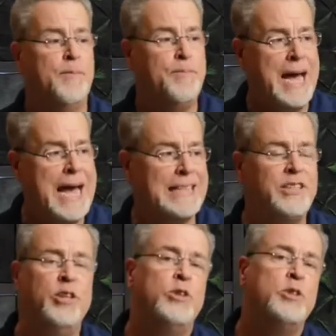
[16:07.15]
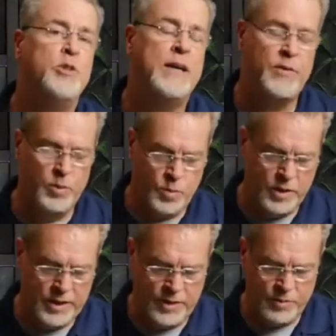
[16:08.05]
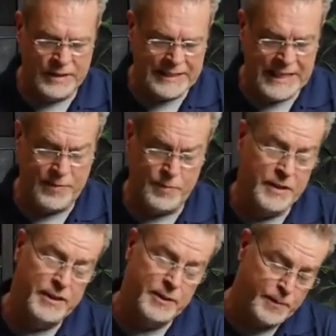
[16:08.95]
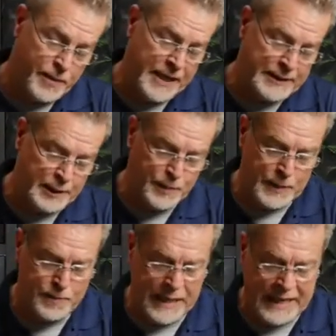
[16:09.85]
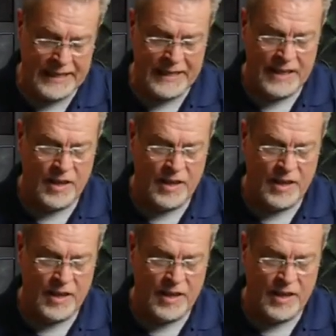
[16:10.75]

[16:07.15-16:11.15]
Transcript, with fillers: back to whosoever would receive Him because the price has been paid.